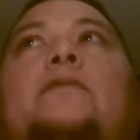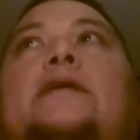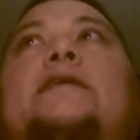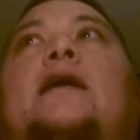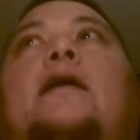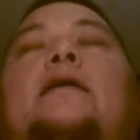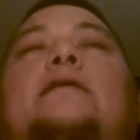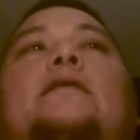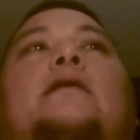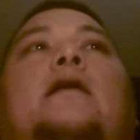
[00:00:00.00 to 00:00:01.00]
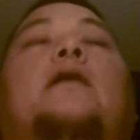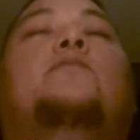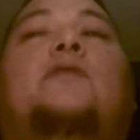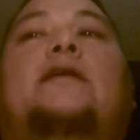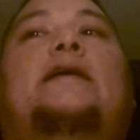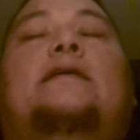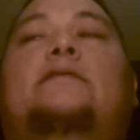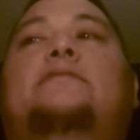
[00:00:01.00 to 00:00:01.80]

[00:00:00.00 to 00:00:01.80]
want to die. I'm ready